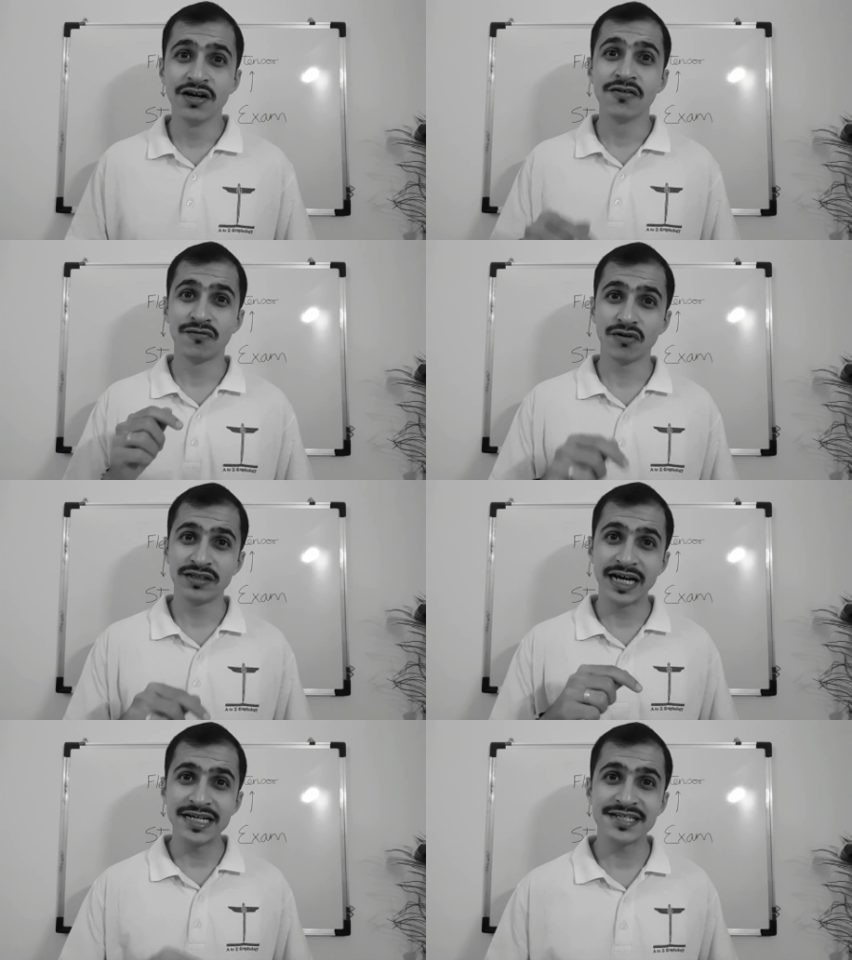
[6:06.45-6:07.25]
For
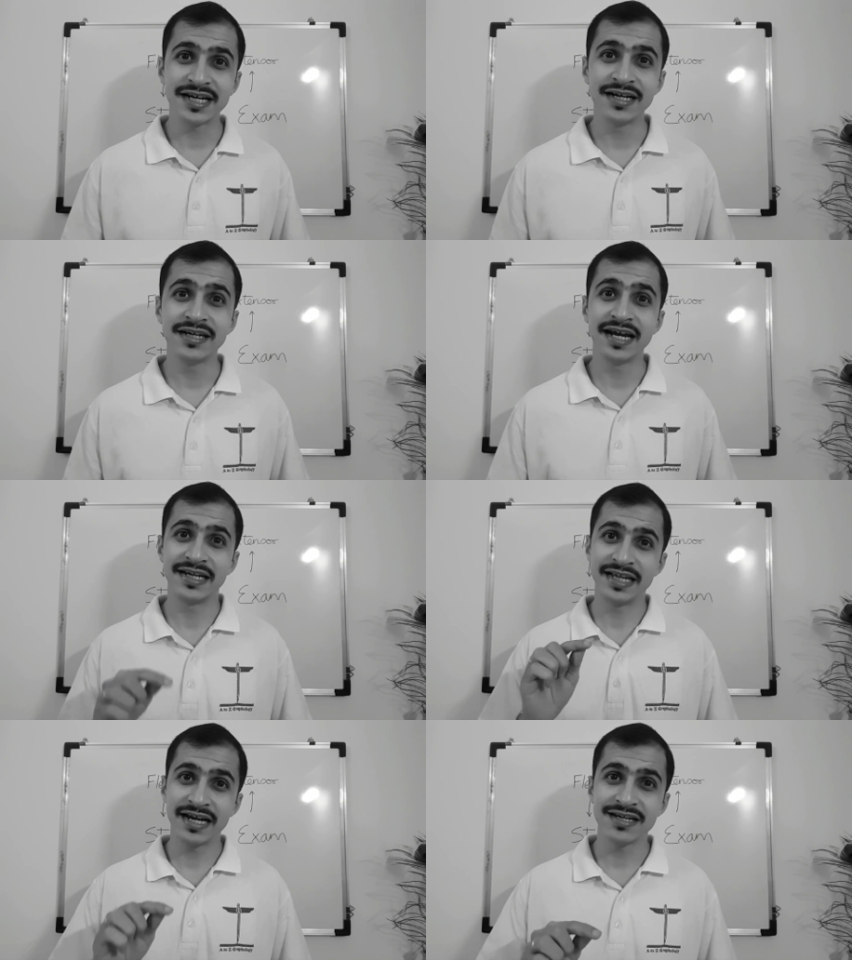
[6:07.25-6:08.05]
that child
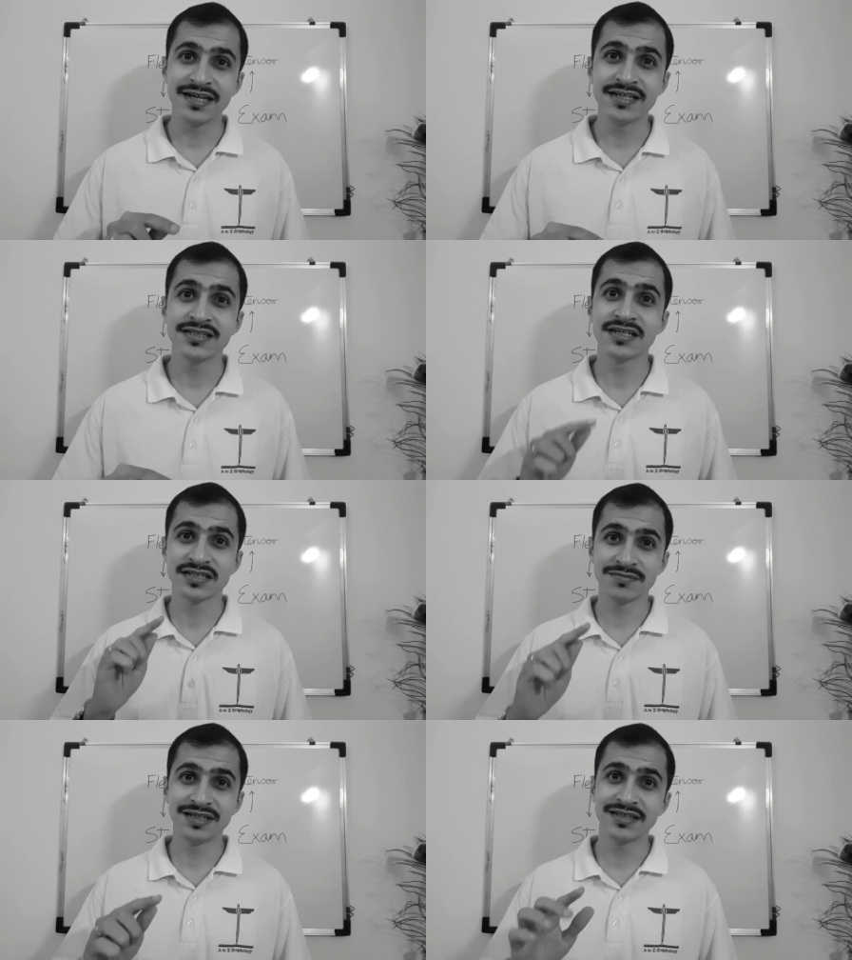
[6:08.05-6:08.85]
at that age, the
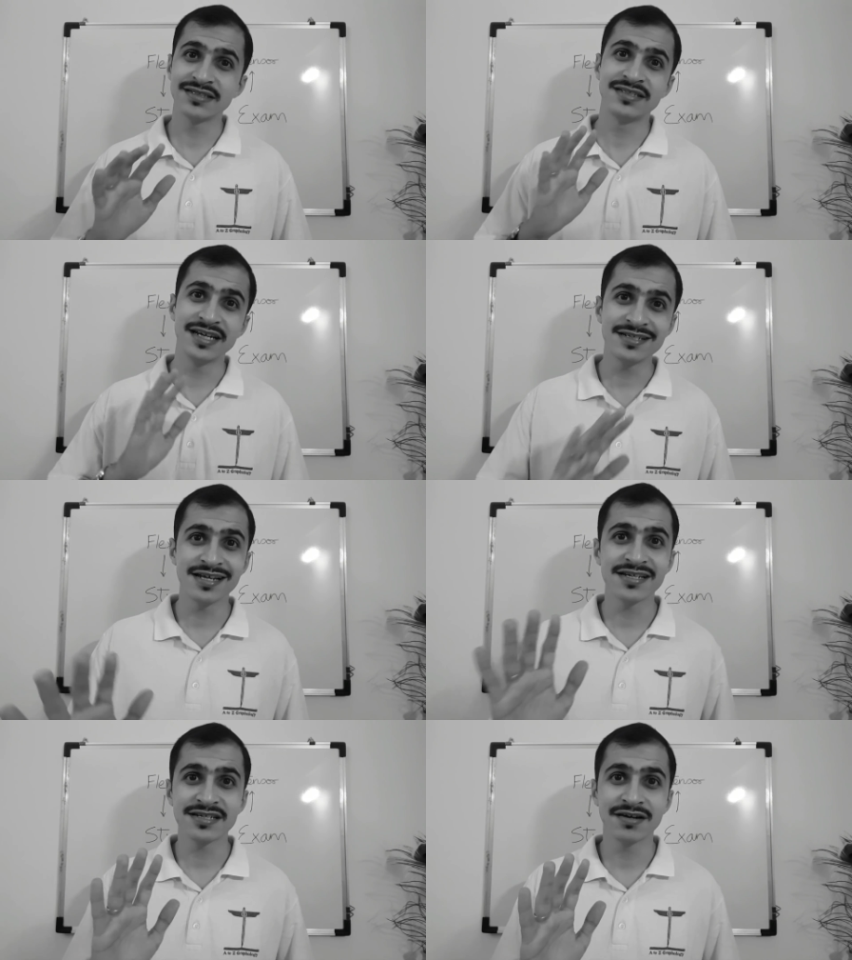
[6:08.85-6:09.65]
subject is just
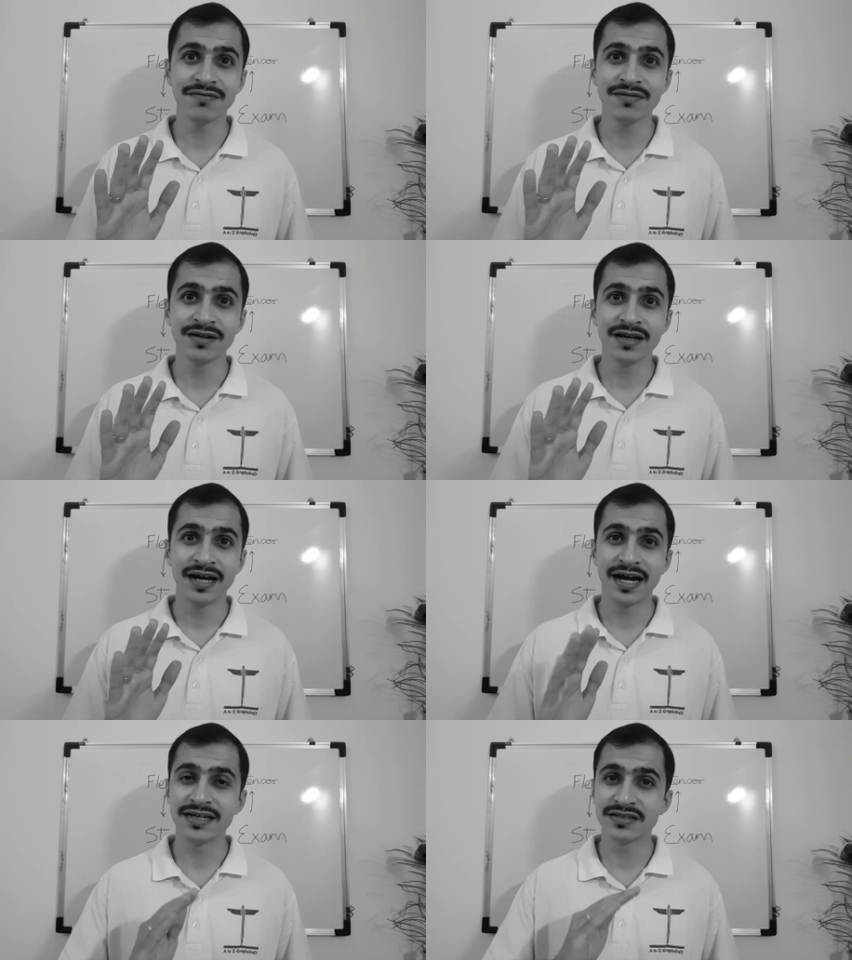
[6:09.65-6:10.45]
as tough
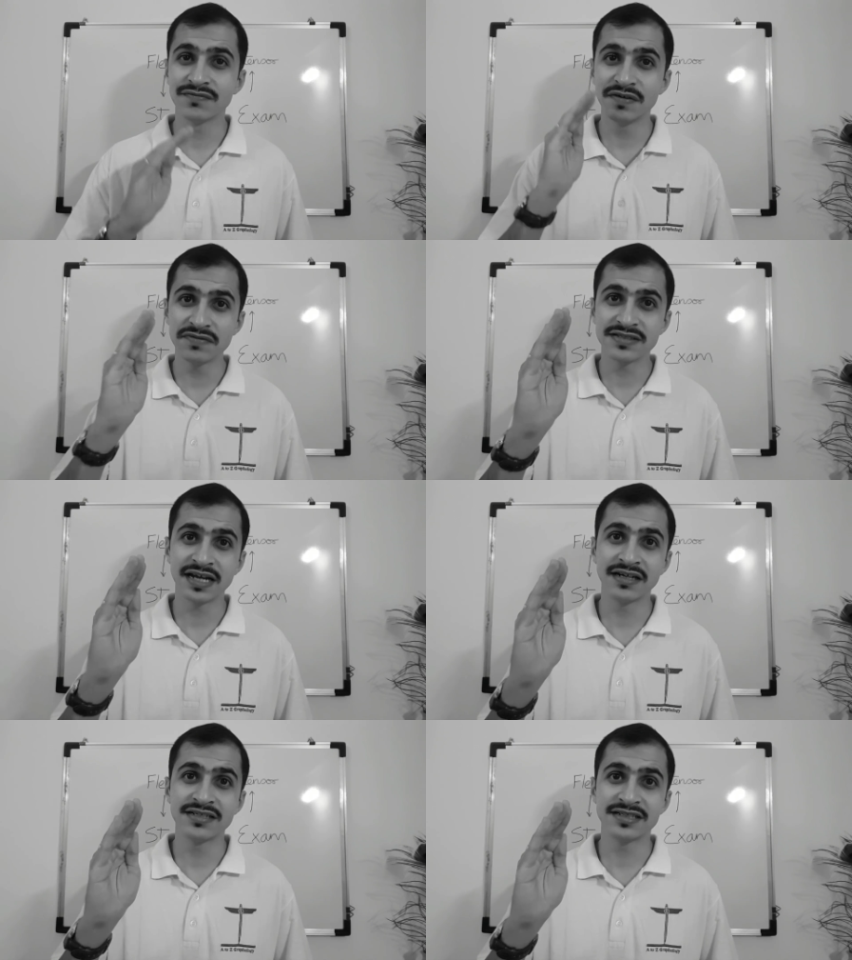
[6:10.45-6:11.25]
as a fifth
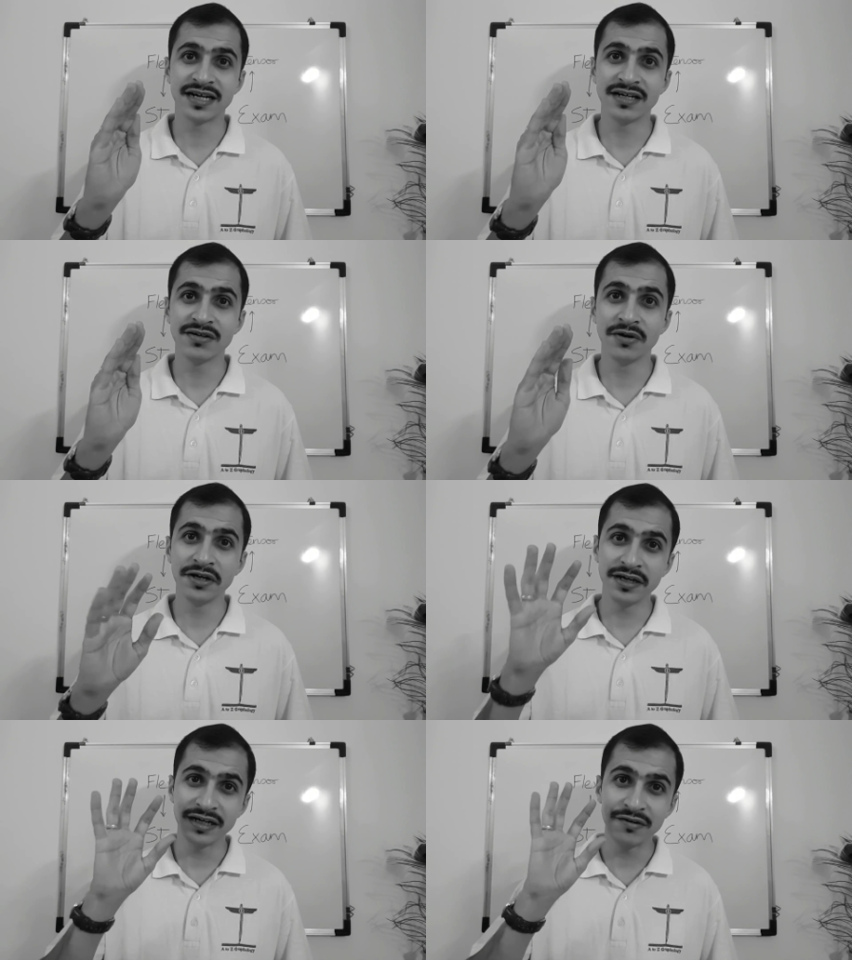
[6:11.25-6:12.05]
standard child
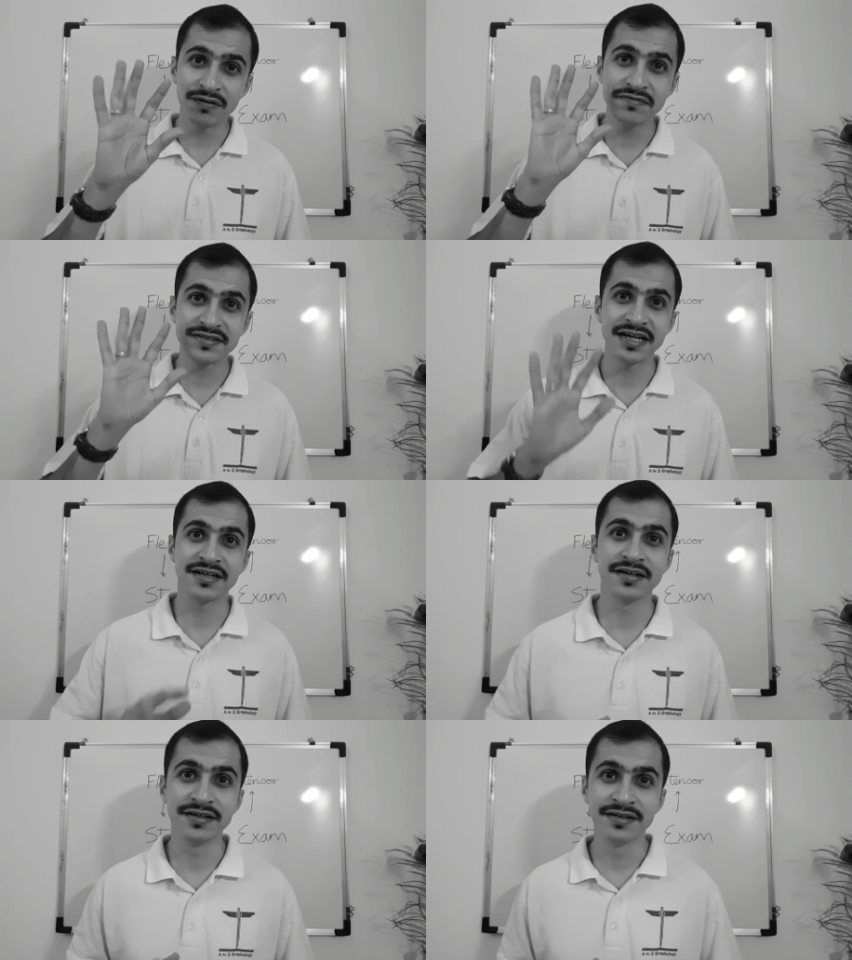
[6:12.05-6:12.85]
going in fifth
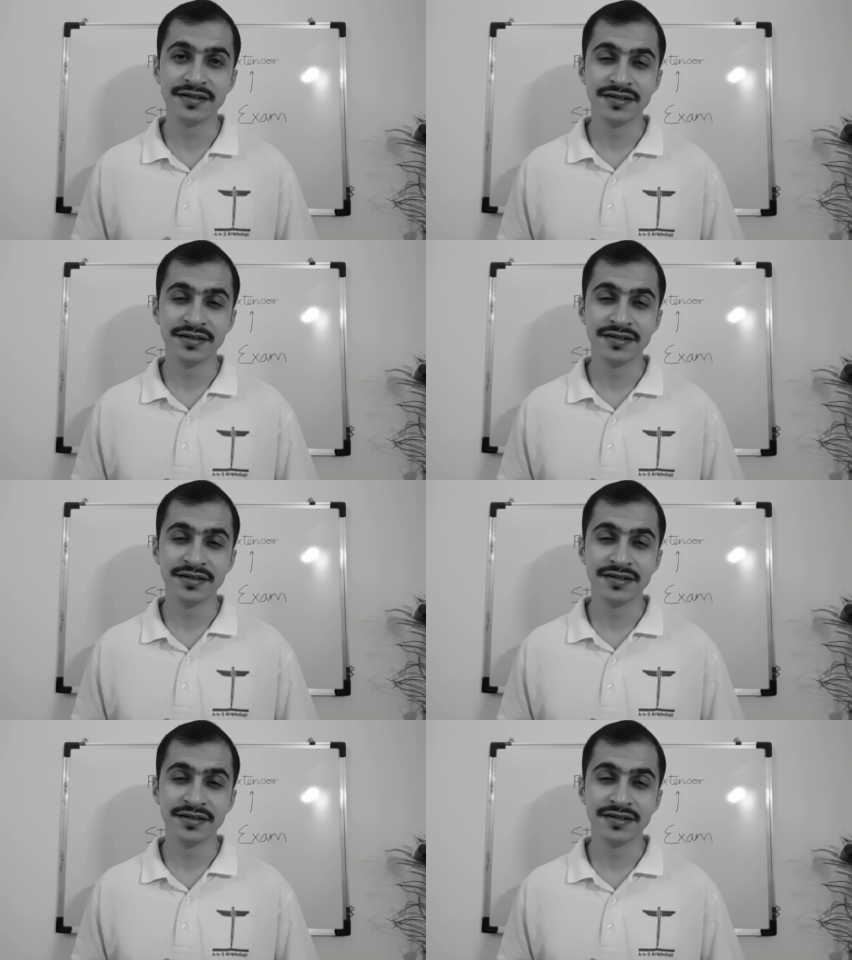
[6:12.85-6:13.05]
standard.